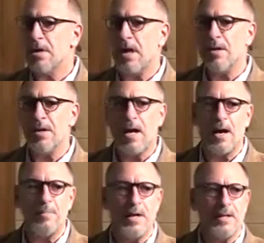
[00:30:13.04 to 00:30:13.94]
How did
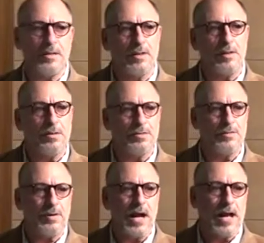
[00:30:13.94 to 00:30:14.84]
God make the clothes
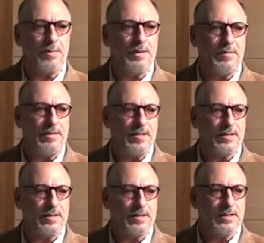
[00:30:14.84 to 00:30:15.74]
for Adam and Eve
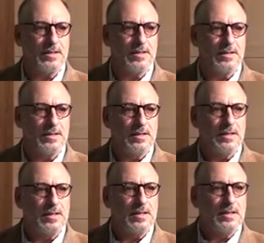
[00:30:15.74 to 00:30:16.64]
here?
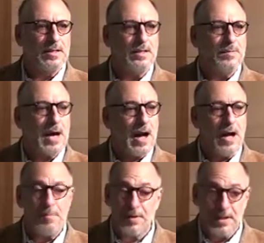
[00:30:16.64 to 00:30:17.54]

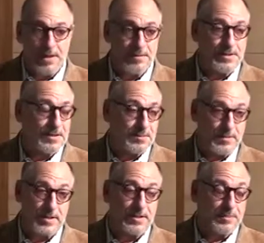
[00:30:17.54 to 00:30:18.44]
I believe this
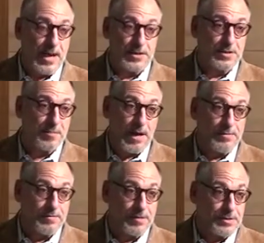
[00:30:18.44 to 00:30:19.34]
this is Pastor
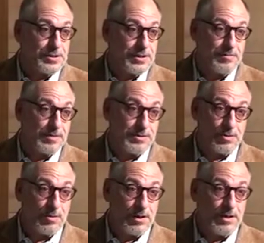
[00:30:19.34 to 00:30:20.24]
Bob's version of the
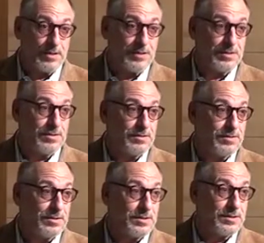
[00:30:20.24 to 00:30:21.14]
story, so
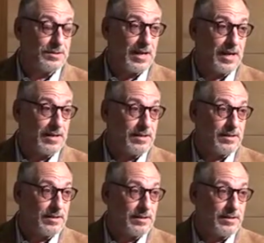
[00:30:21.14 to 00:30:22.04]
this is not,
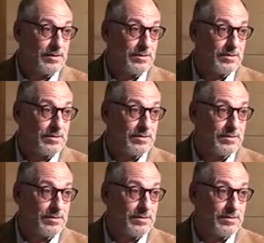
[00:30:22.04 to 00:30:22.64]
you know,